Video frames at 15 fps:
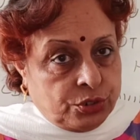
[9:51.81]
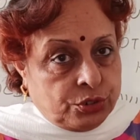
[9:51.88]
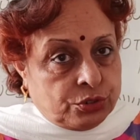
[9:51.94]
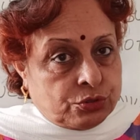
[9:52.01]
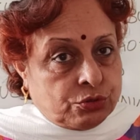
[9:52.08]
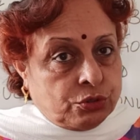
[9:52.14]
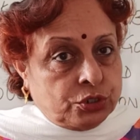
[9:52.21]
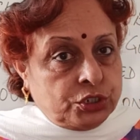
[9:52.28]

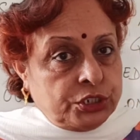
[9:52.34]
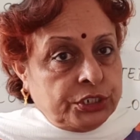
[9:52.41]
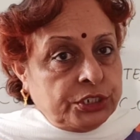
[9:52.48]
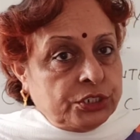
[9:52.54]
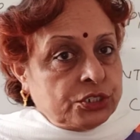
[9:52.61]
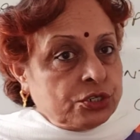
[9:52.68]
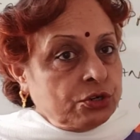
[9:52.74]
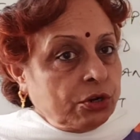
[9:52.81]
So she
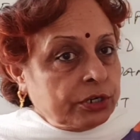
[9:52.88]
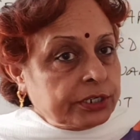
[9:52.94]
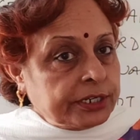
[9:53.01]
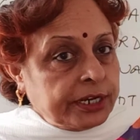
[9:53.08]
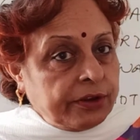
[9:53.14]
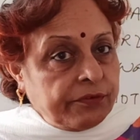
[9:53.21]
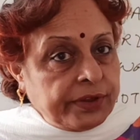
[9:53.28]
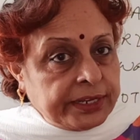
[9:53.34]
is not
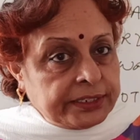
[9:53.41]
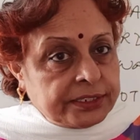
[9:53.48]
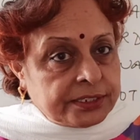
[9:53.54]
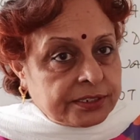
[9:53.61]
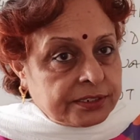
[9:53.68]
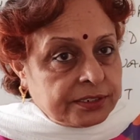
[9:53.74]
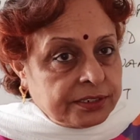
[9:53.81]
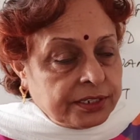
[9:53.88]

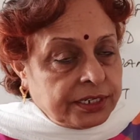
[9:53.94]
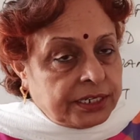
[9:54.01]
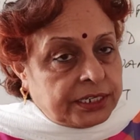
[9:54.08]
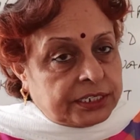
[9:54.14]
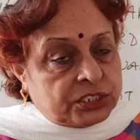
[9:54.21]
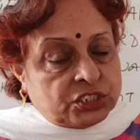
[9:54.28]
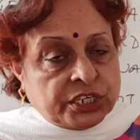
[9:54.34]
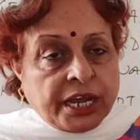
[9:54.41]
convinced.
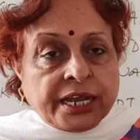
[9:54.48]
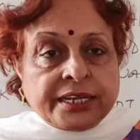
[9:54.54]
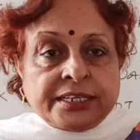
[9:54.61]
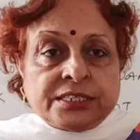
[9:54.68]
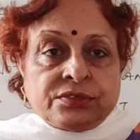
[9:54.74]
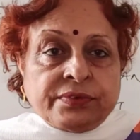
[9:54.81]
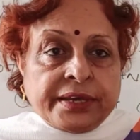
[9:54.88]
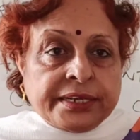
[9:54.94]
Jack
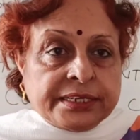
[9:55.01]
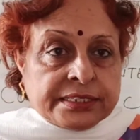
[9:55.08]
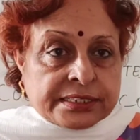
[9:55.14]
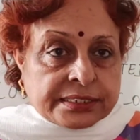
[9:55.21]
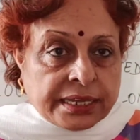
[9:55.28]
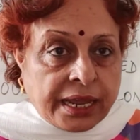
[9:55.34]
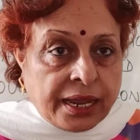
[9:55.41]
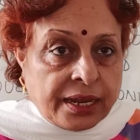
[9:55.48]
is very
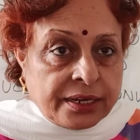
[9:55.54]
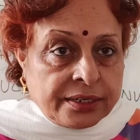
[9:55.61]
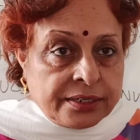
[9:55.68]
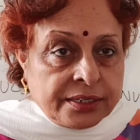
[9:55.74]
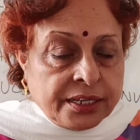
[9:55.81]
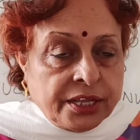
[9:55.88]
sad.